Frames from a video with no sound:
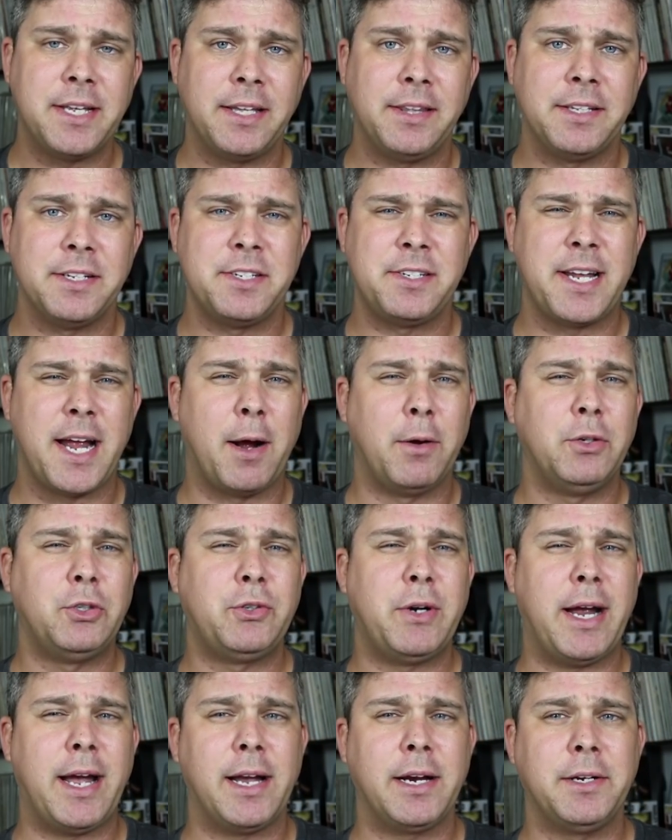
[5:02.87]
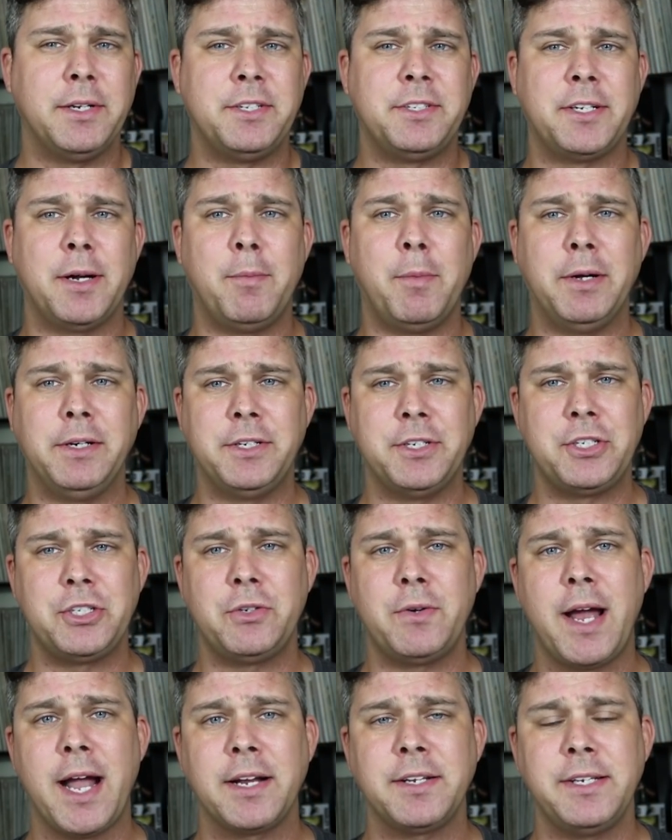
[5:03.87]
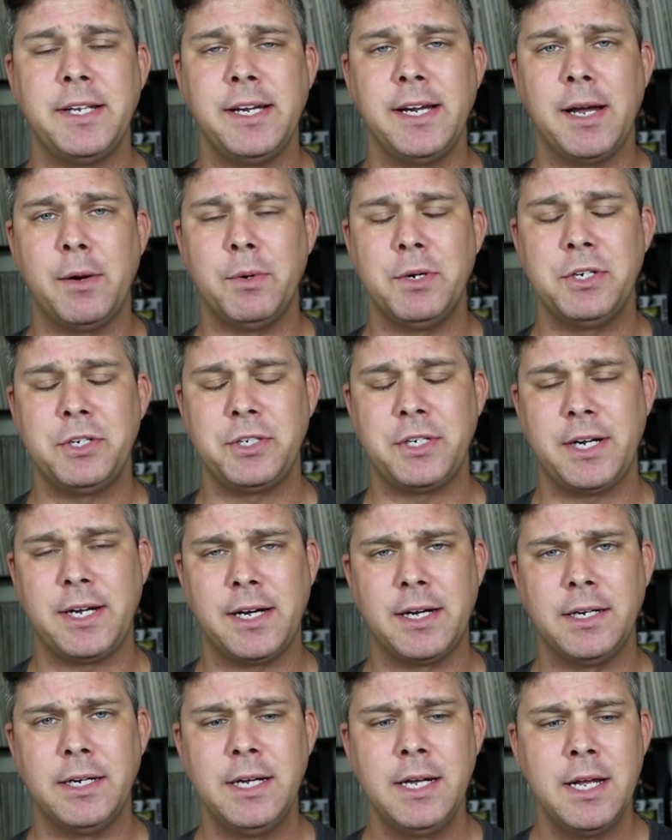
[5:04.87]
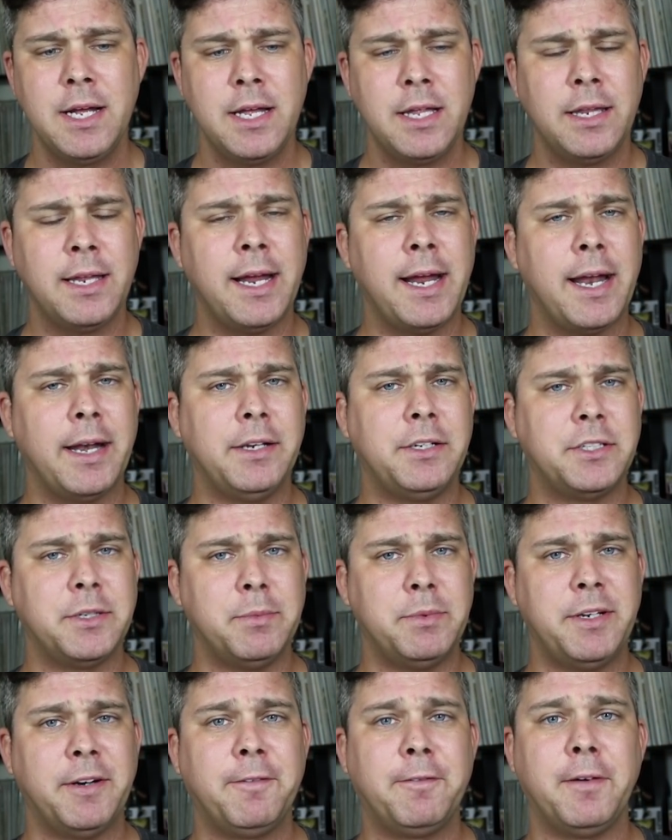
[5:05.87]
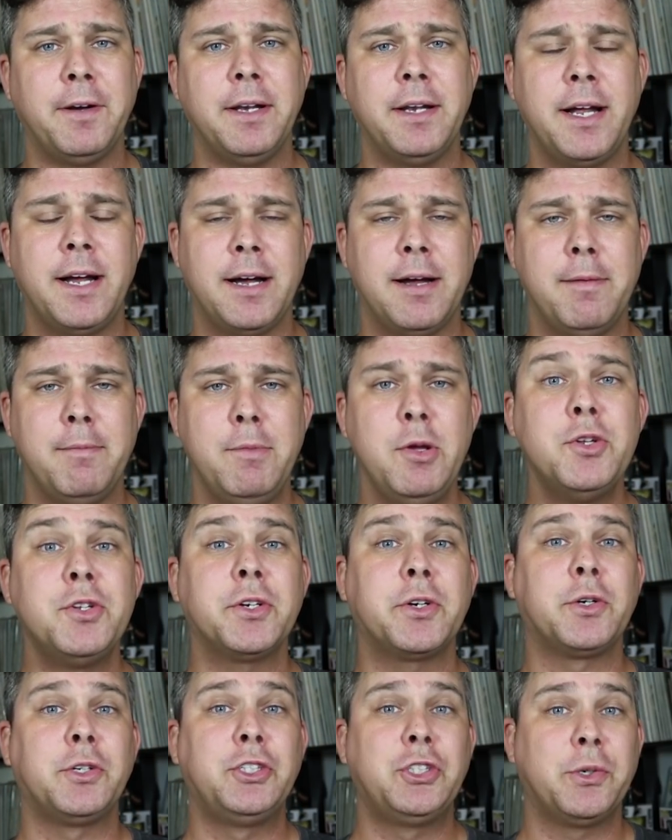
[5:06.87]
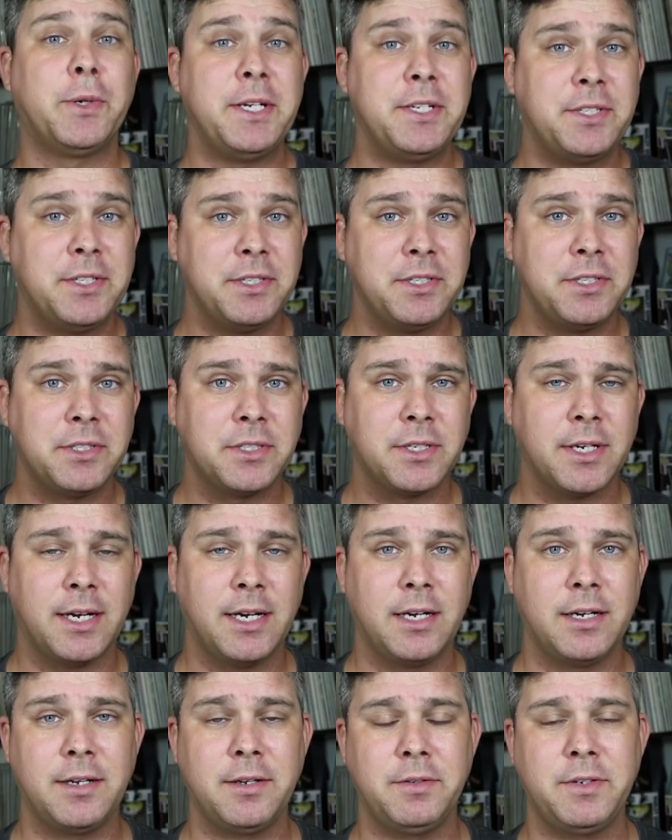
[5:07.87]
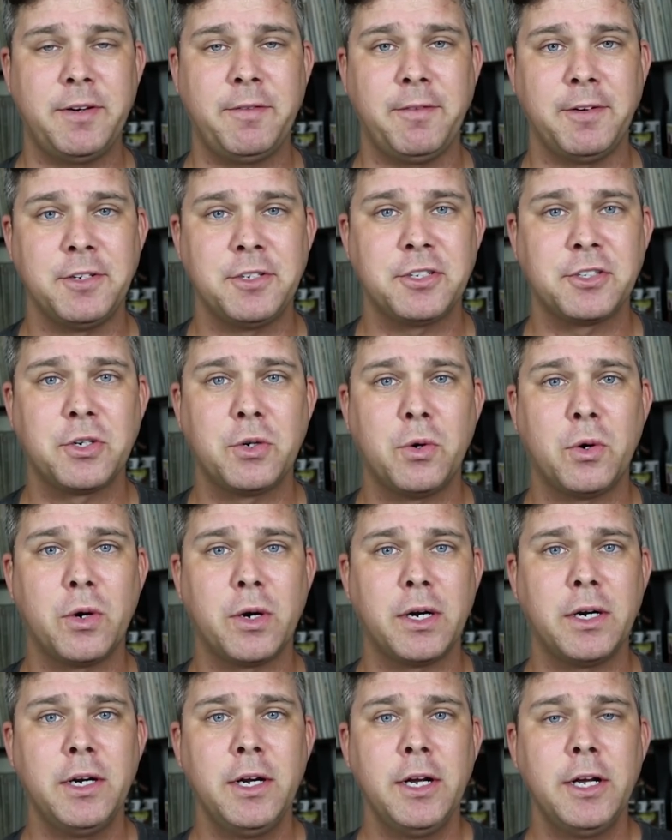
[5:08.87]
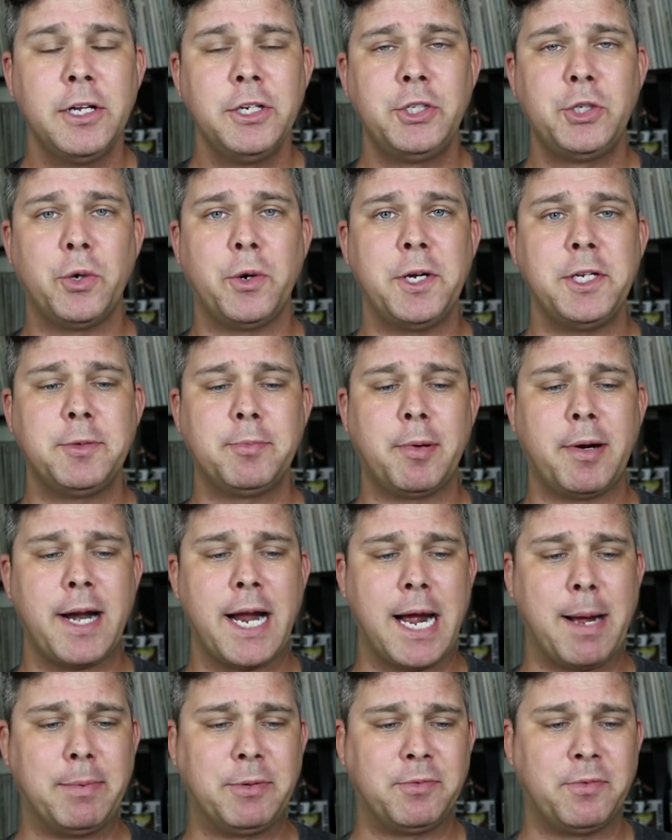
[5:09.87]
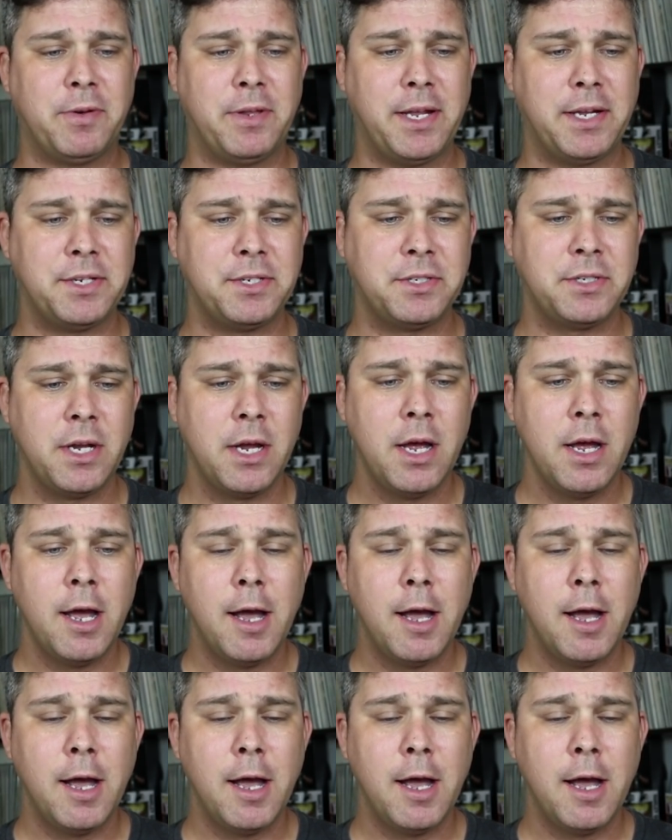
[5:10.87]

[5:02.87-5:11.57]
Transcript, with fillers: that the soundtrack is somewhat distracting. I wish uh, they had some different uh, musical choices, uh, different score choice perhaps for this.